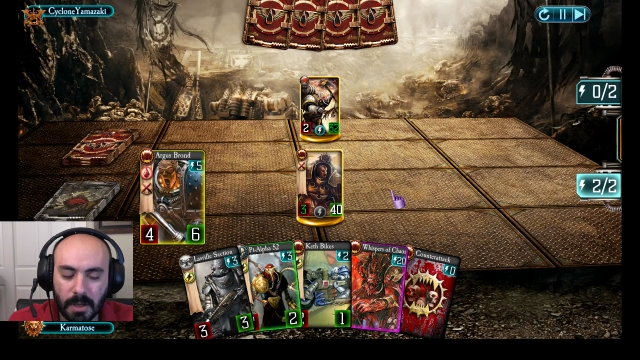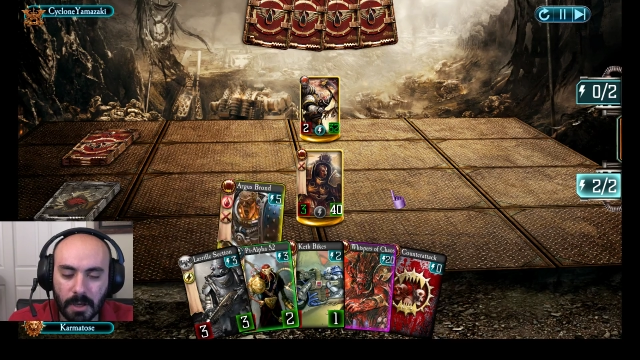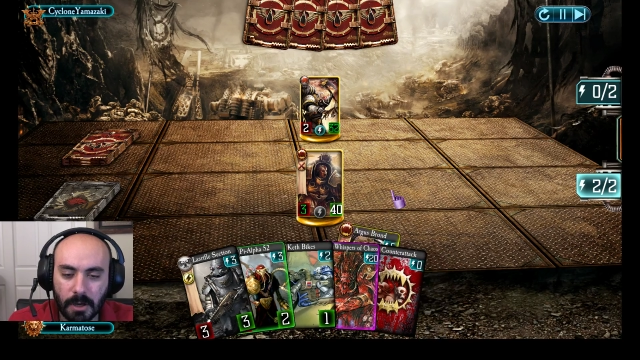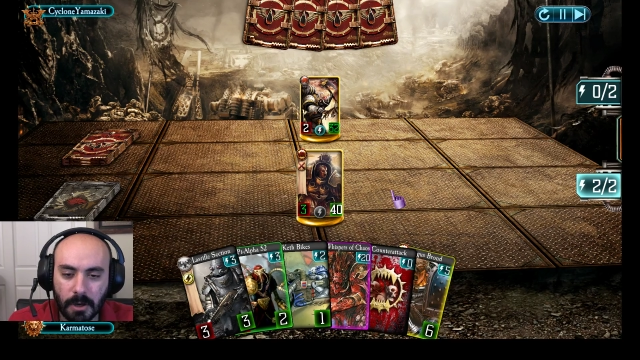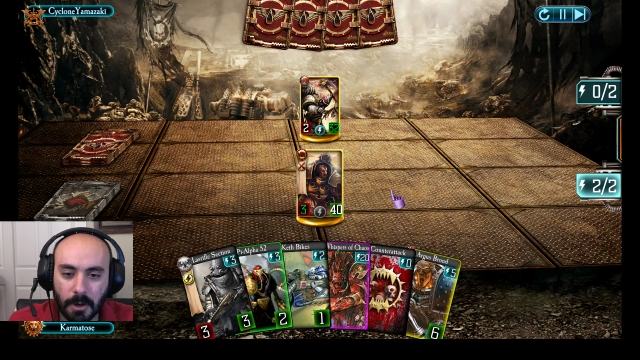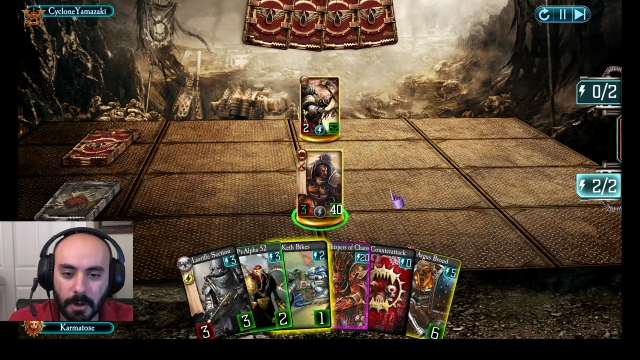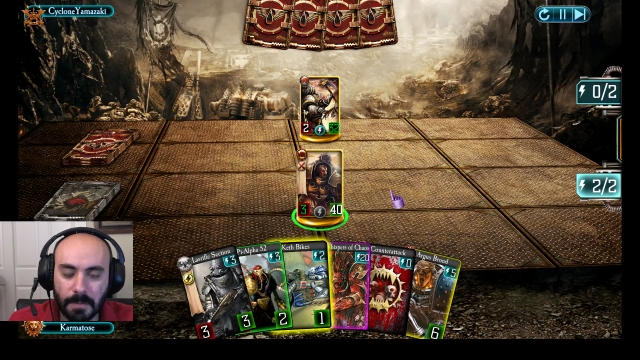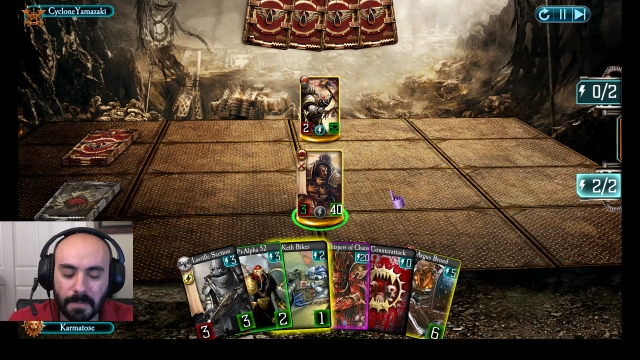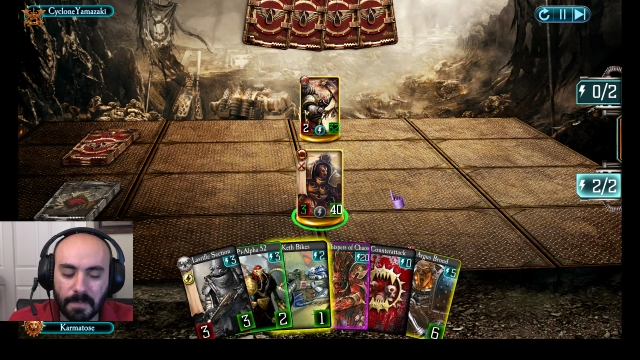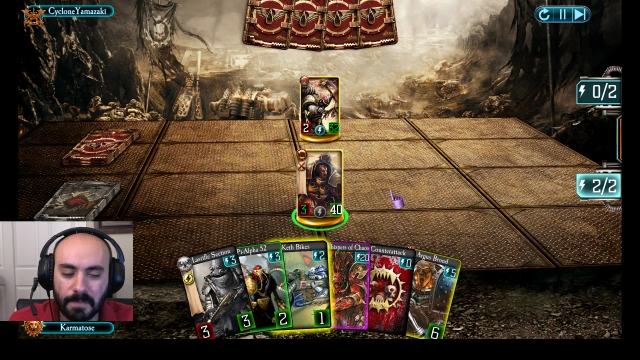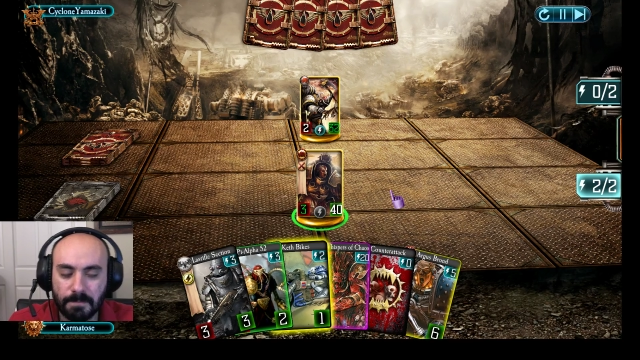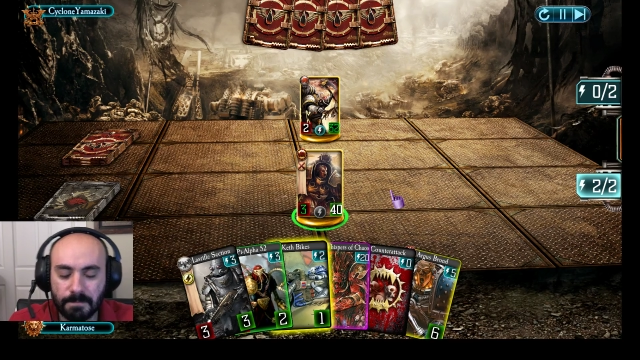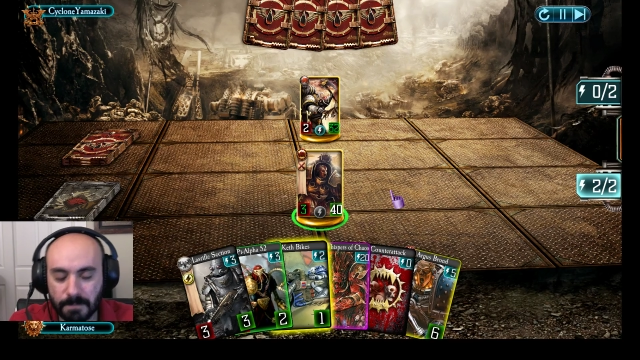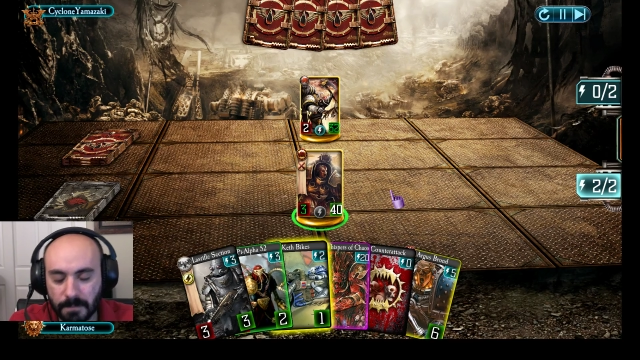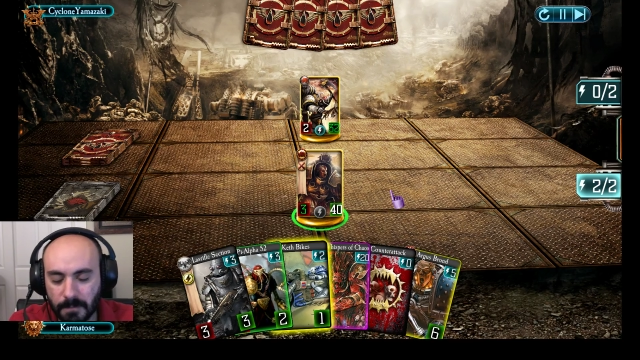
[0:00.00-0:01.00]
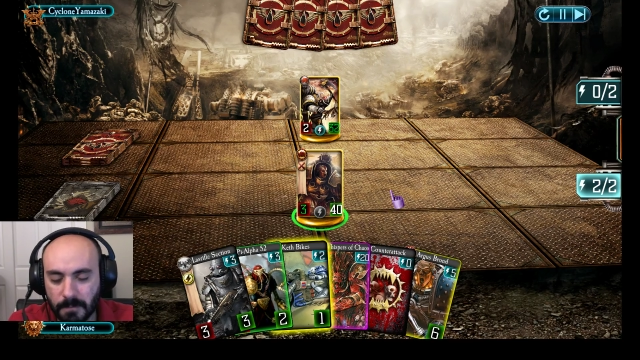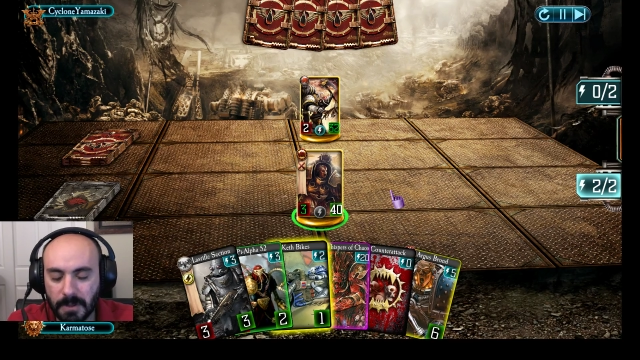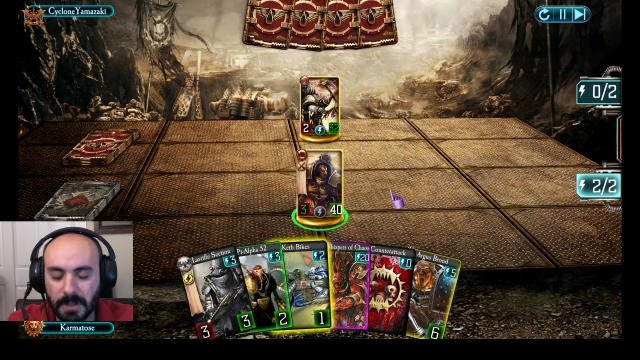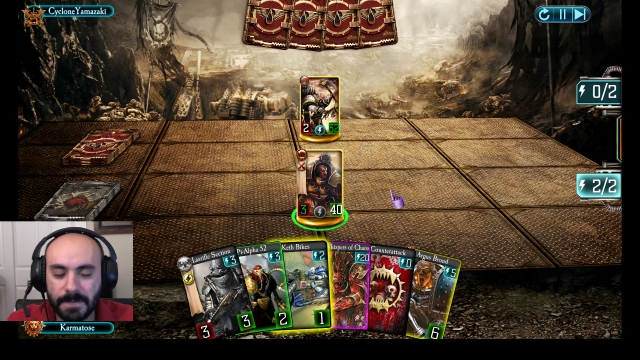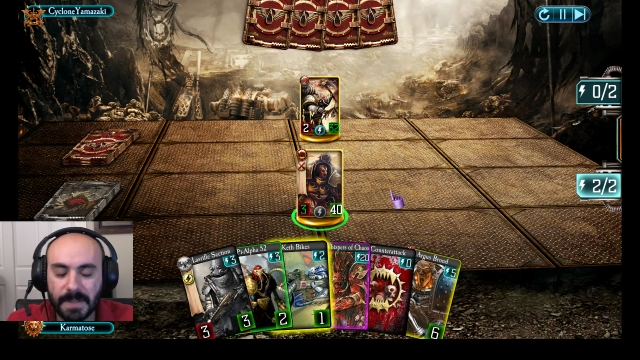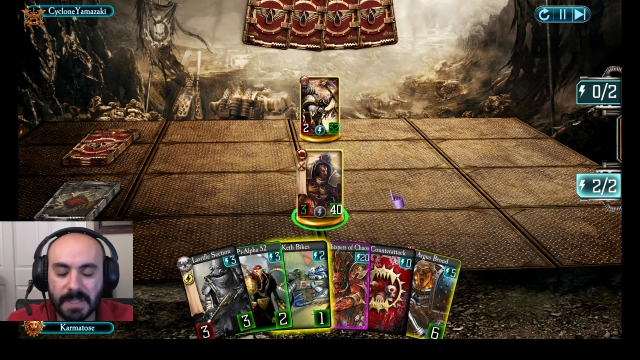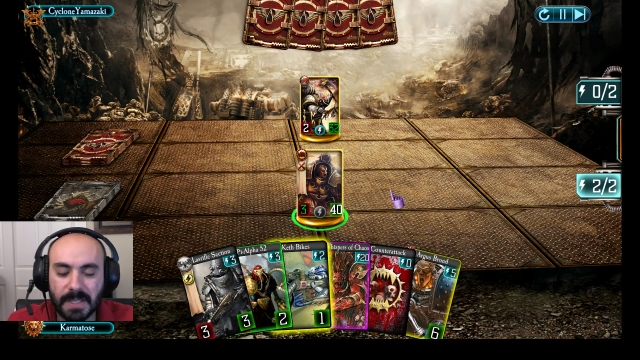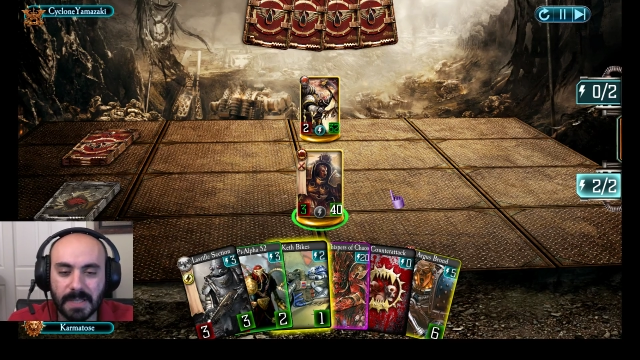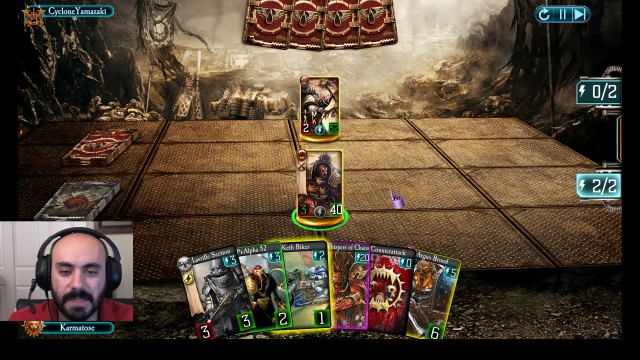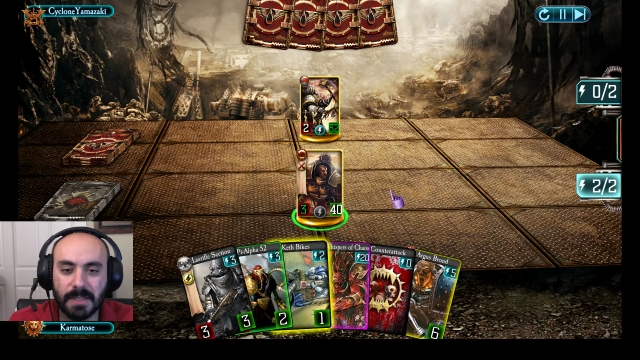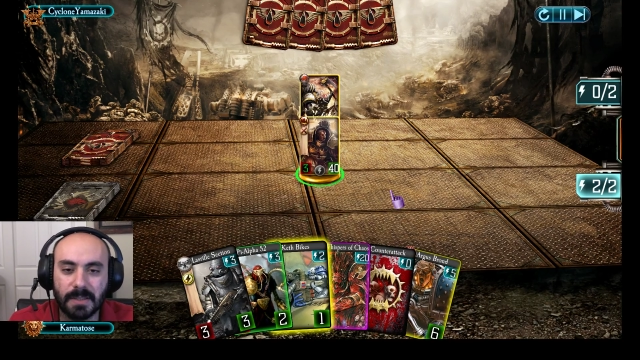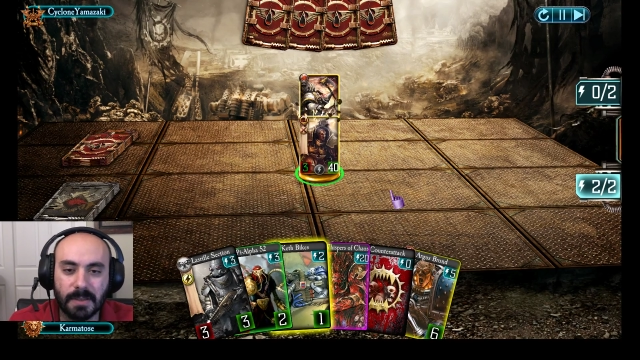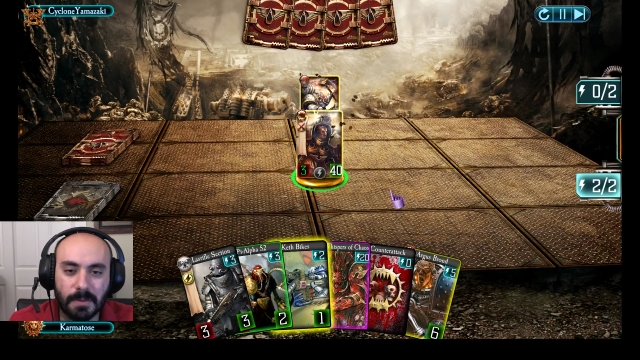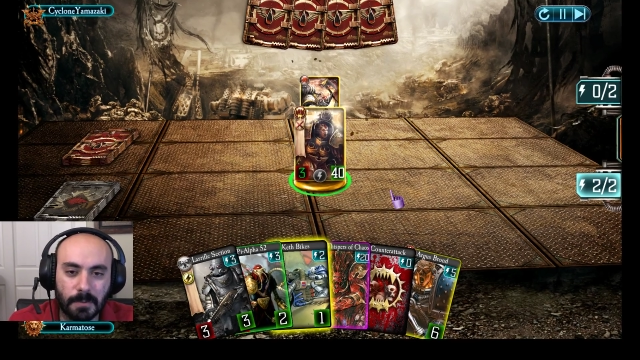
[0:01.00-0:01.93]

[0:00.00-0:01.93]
Well, if he doesn't,